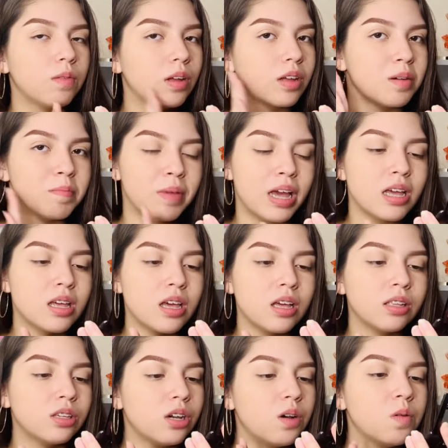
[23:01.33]
like a
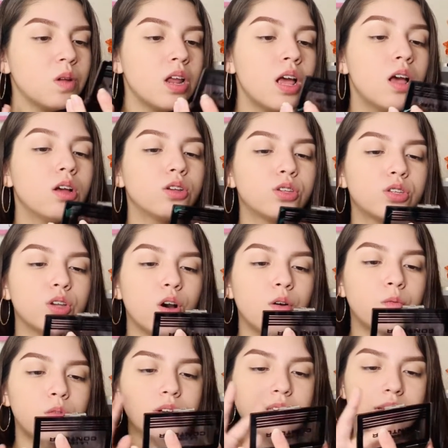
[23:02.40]
baking tone. So
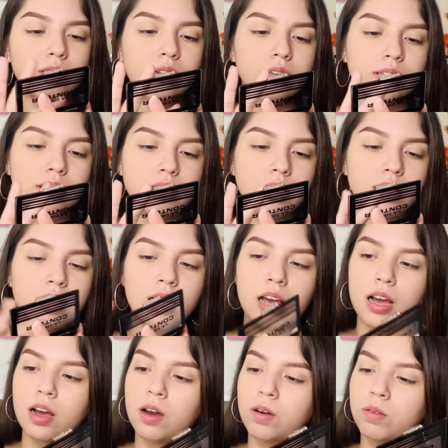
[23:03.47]
first I'm gonna see
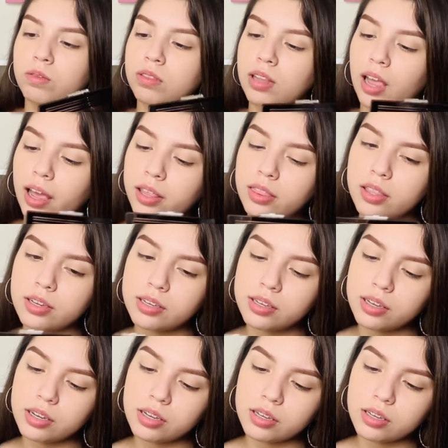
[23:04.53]
how light this
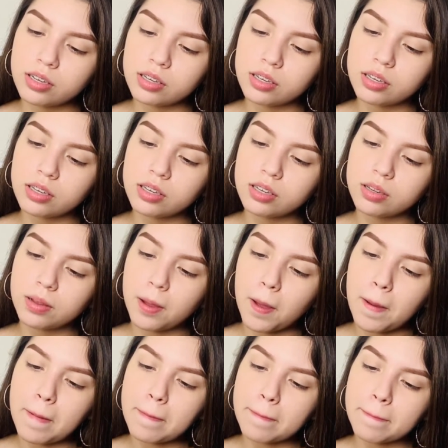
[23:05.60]
is.
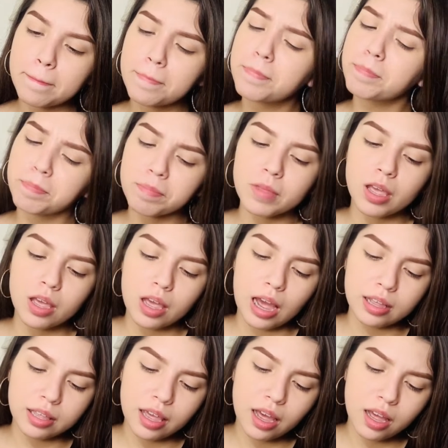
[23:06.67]

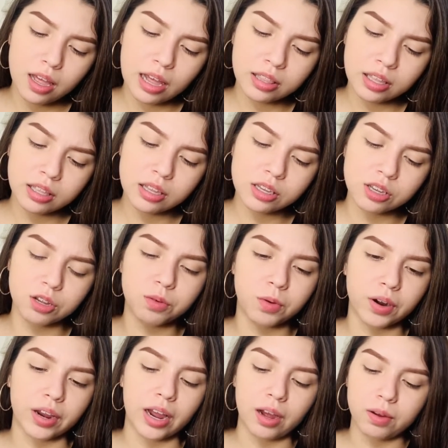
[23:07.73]
Yeah, I think this could
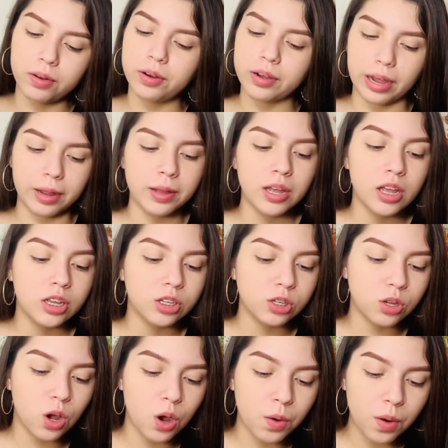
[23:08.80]
work out. Okay,
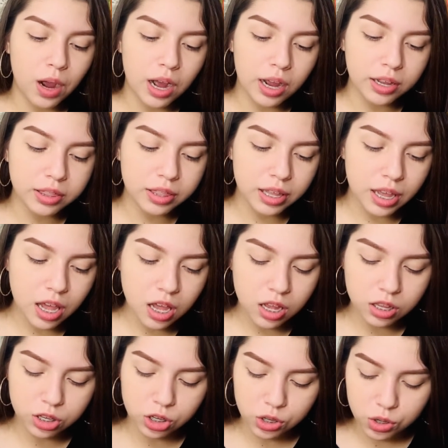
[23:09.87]
so I
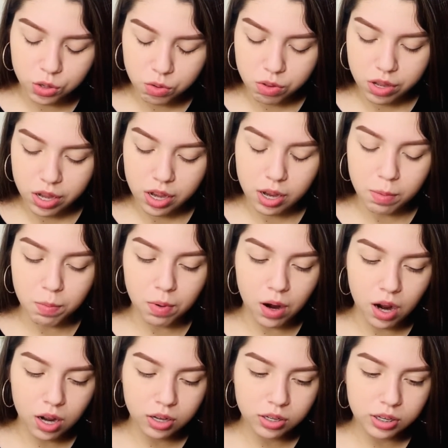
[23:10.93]
think to do the
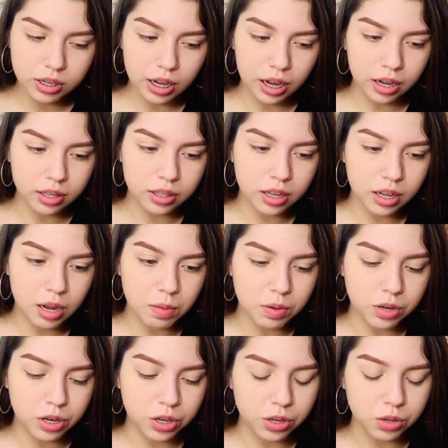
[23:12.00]
bronze, I think I'm
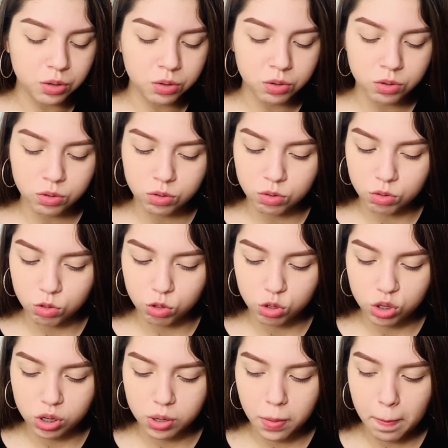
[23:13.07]
gonna
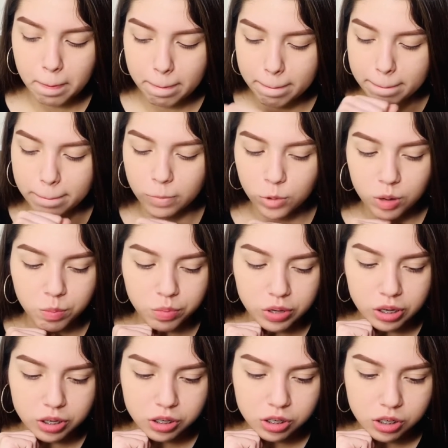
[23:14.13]
use what
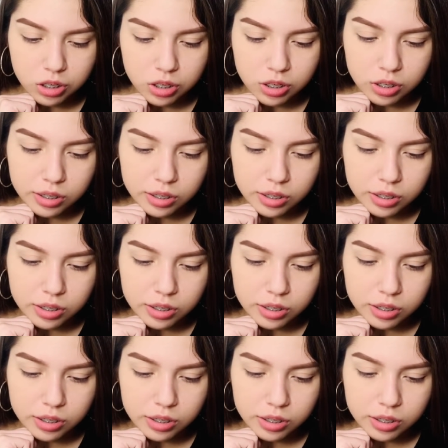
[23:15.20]
brush?